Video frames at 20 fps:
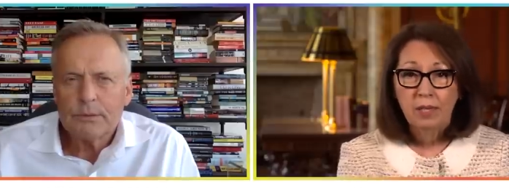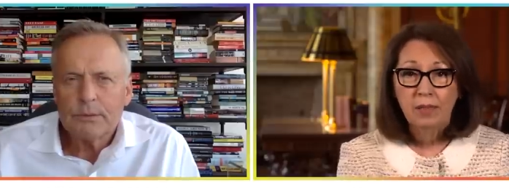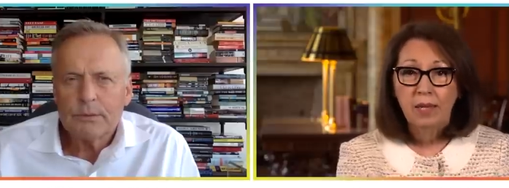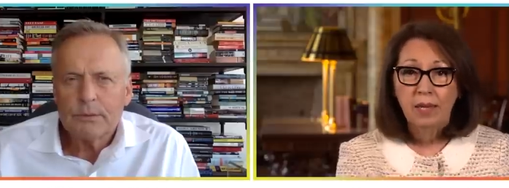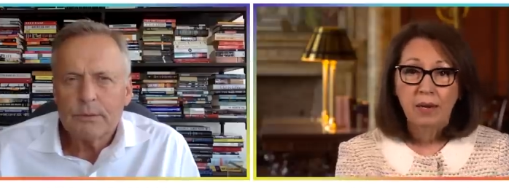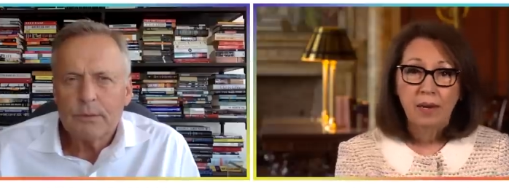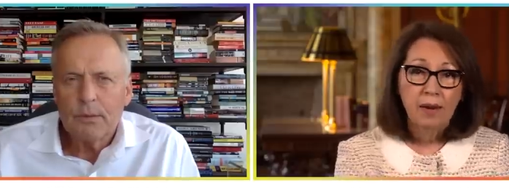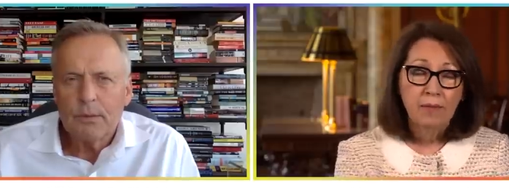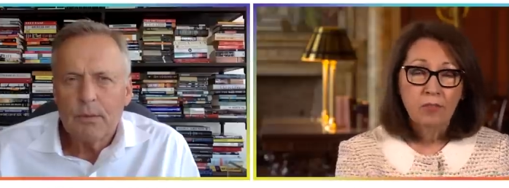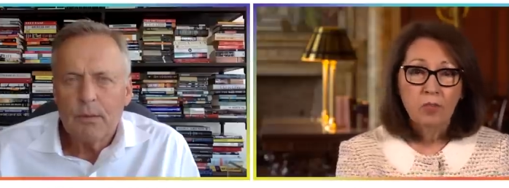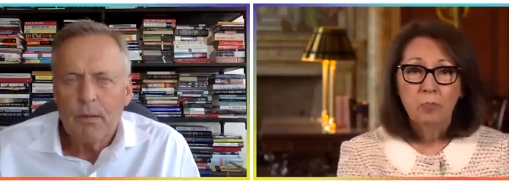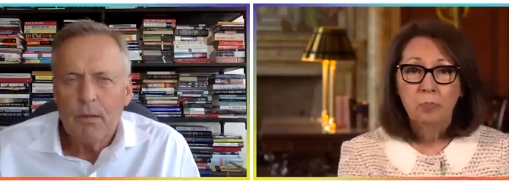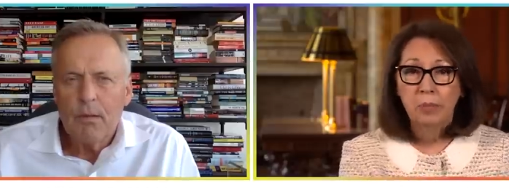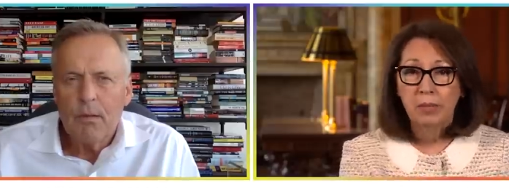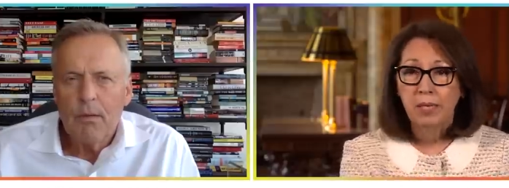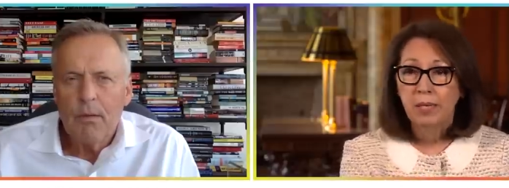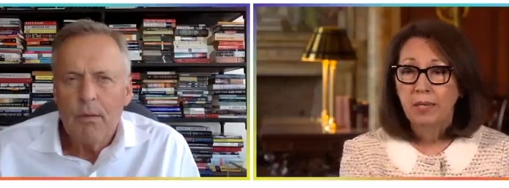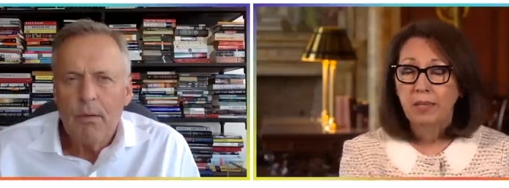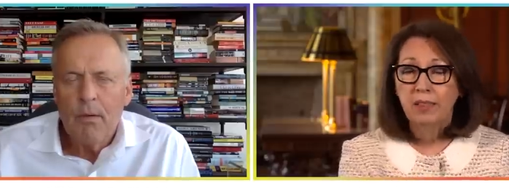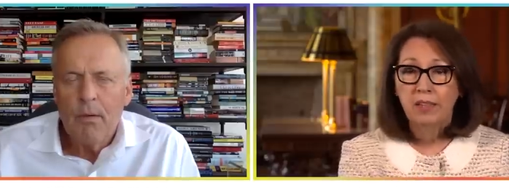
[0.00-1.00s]
Speaker 1: They have to
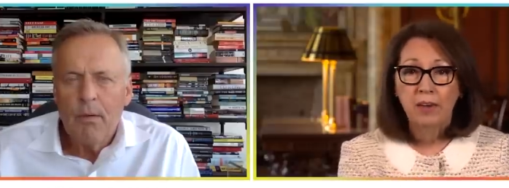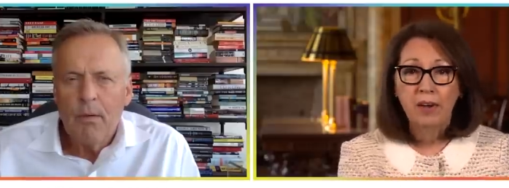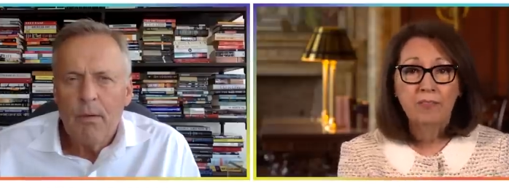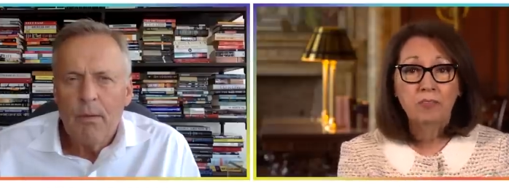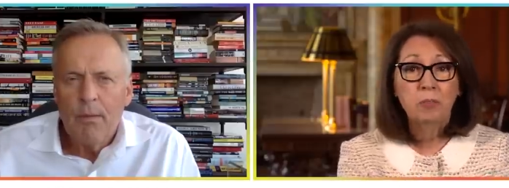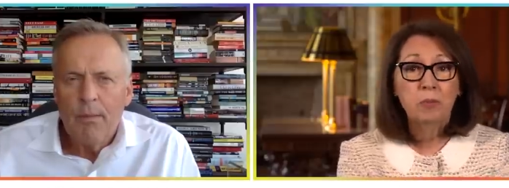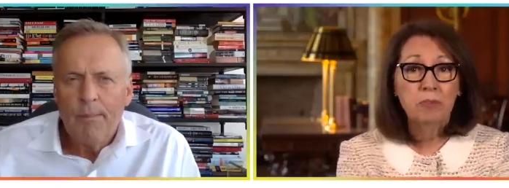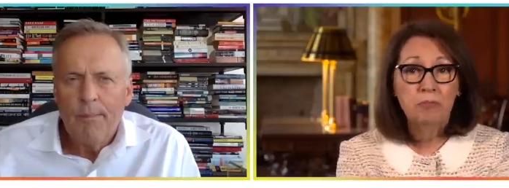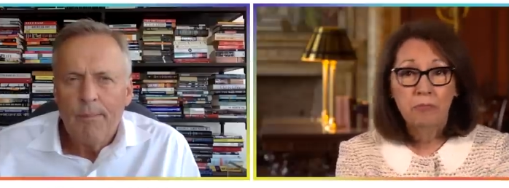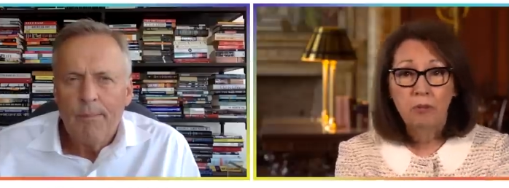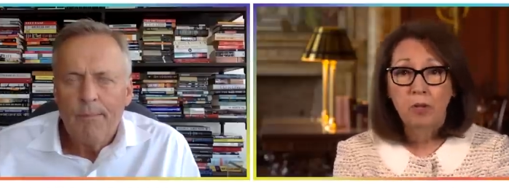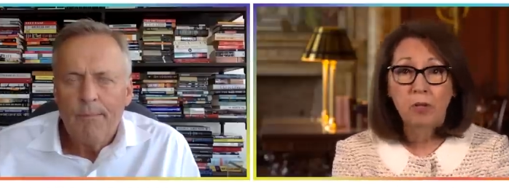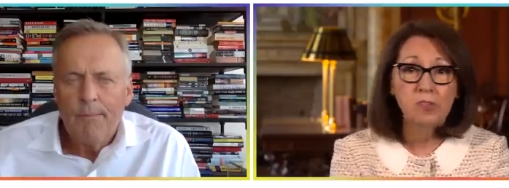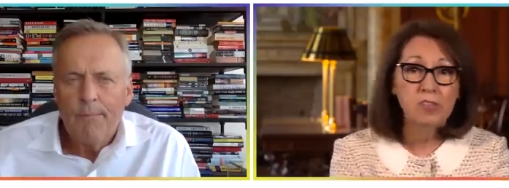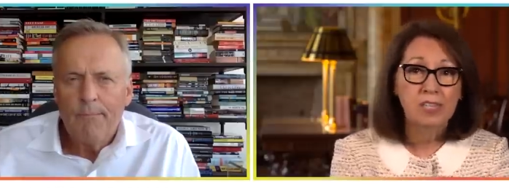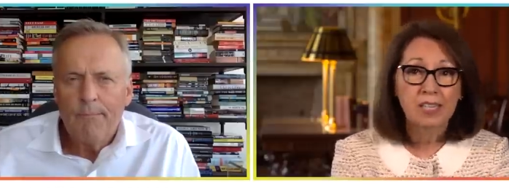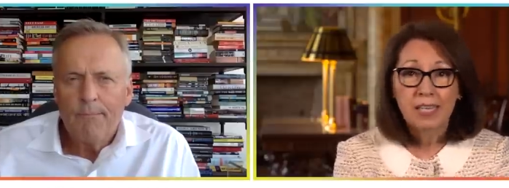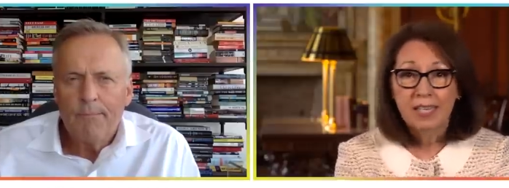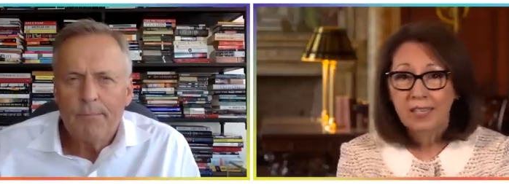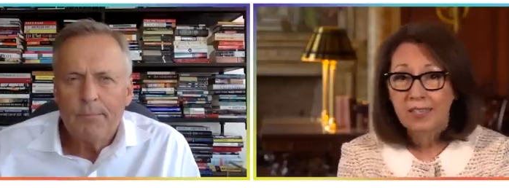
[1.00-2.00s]
be there have to be
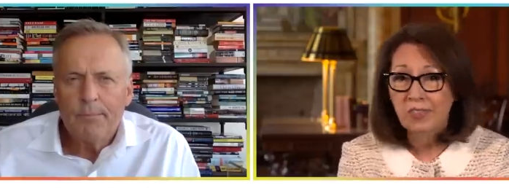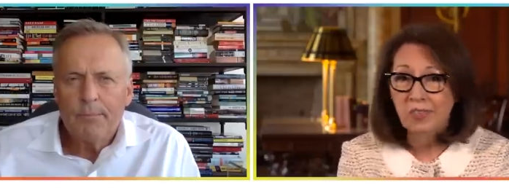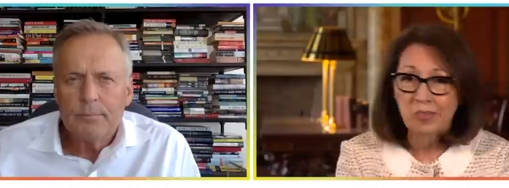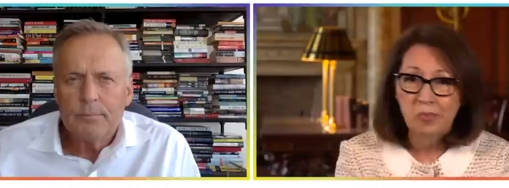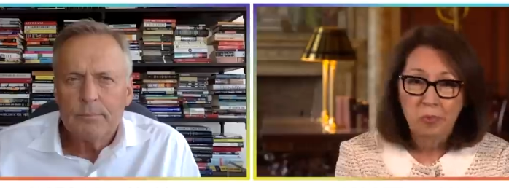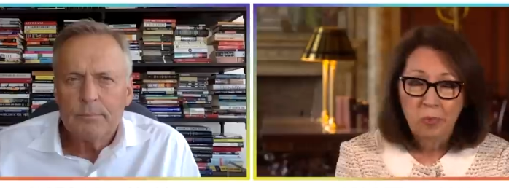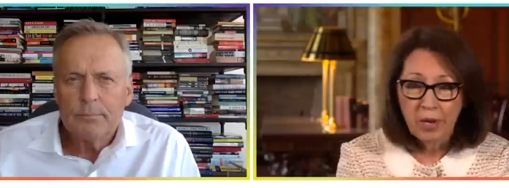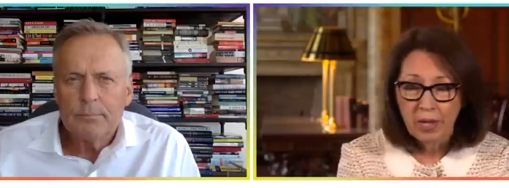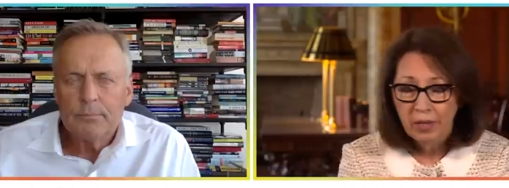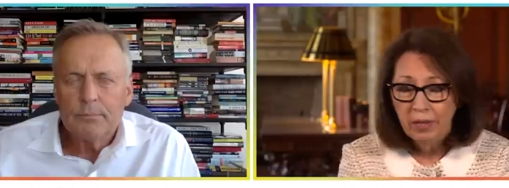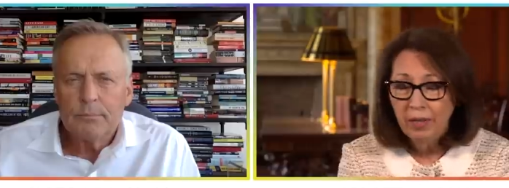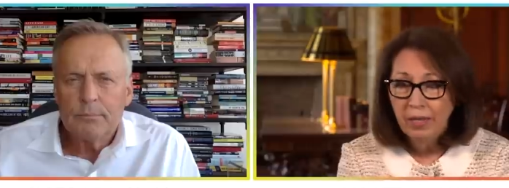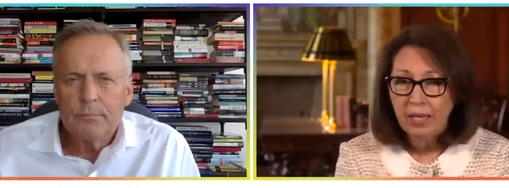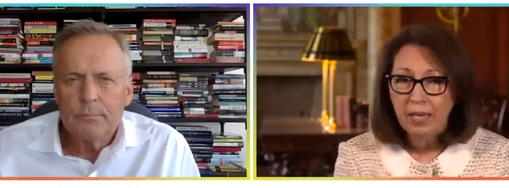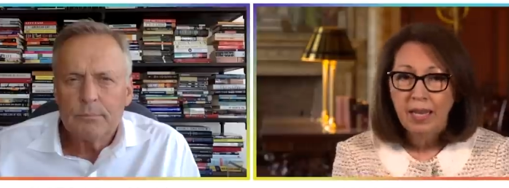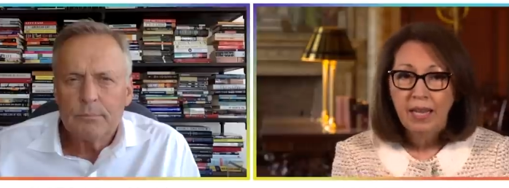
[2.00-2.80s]
false leads as well.